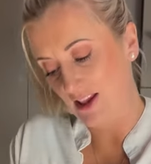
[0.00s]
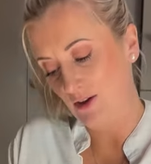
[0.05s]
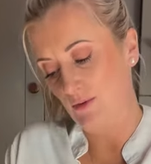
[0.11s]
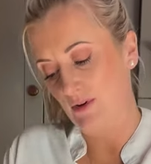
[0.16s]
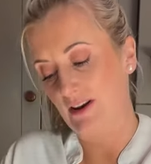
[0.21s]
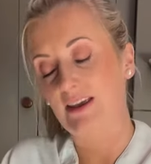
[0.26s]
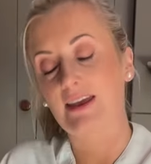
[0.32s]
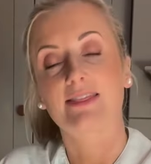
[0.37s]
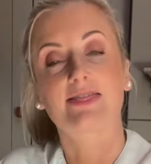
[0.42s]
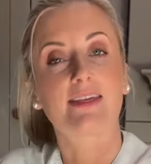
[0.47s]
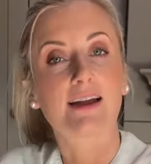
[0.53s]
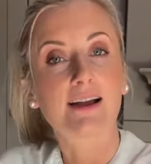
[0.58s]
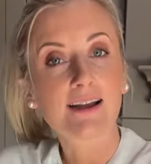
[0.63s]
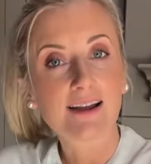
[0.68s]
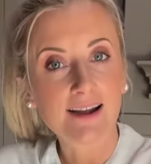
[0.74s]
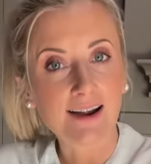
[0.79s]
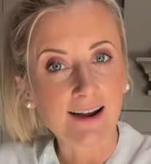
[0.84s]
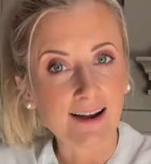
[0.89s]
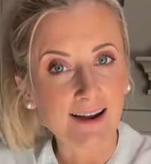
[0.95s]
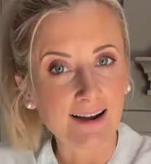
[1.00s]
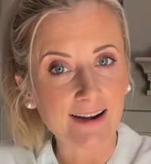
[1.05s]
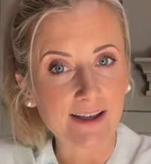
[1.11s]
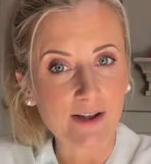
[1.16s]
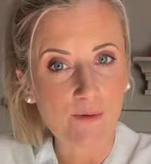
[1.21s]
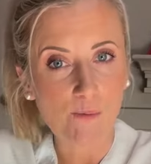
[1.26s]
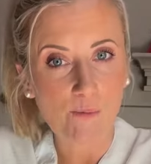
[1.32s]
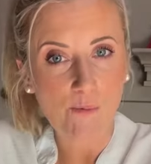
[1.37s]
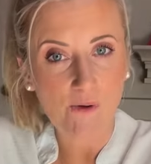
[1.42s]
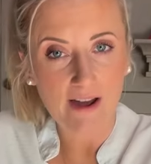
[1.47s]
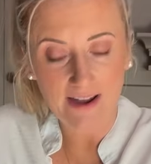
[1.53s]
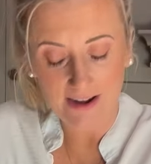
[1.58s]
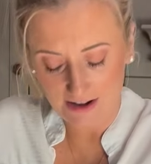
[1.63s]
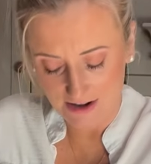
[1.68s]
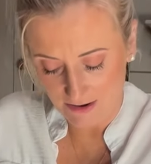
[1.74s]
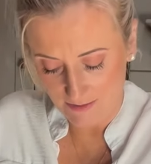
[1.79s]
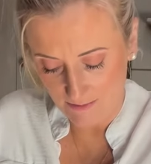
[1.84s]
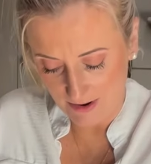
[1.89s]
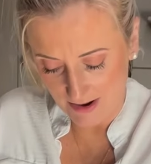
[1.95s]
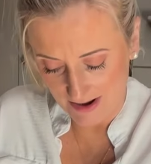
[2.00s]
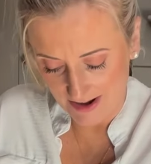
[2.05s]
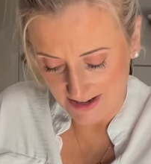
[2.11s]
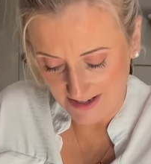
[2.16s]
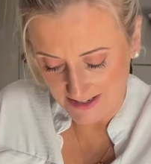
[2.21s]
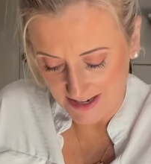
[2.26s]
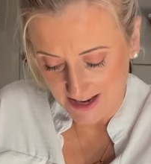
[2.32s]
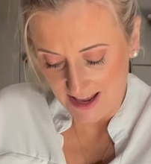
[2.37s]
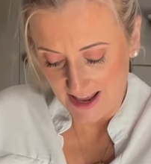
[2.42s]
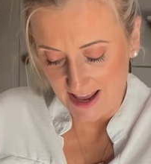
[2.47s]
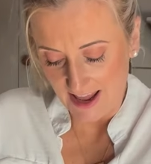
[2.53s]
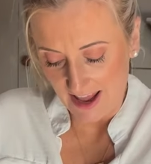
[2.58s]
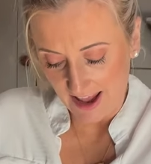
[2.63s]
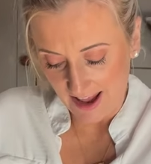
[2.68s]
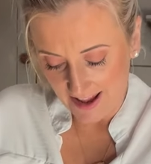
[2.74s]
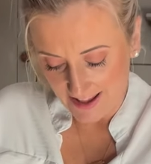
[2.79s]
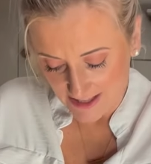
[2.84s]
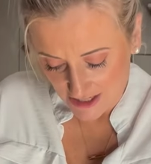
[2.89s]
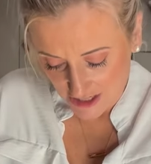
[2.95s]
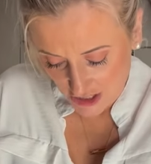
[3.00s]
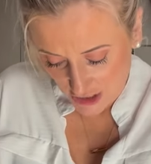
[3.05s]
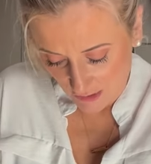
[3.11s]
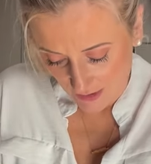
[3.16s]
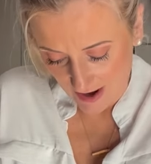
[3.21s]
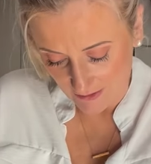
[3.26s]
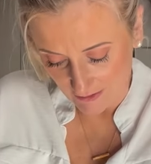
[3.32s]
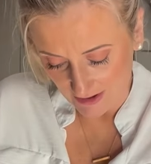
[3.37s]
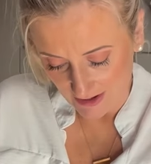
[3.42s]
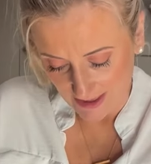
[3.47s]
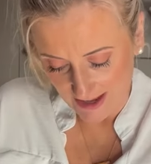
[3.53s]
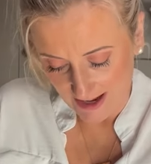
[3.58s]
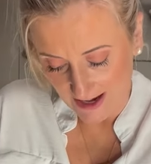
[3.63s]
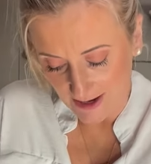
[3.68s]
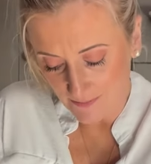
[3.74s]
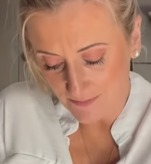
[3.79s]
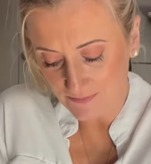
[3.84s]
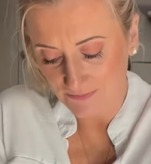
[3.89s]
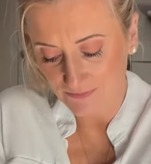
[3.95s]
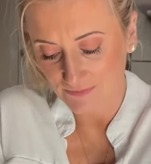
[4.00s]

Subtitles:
You want to get that garlic well combined into everything.